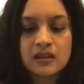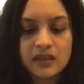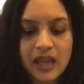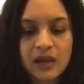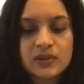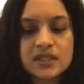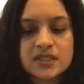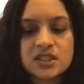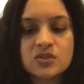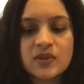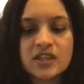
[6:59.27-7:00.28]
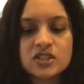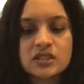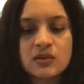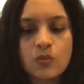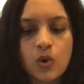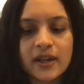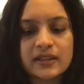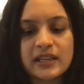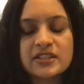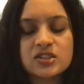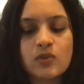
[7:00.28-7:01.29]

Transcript: now in this situation, what tends